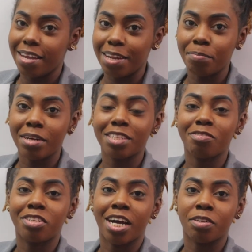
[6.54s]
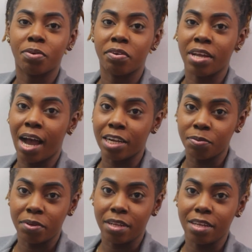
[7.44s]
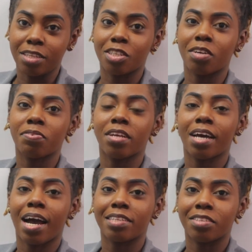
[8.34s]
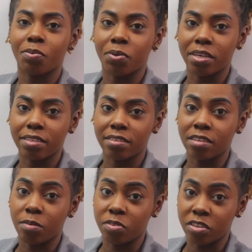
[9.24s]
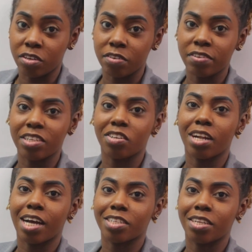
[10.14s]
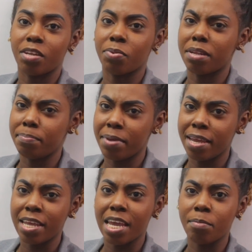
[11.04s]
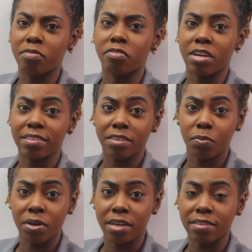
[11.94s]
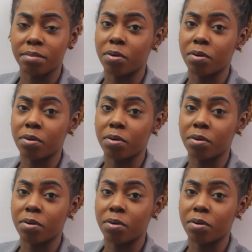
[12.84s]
In the month of January annually, cervical cancer awareness is observed internationally with the main aim of raising awareness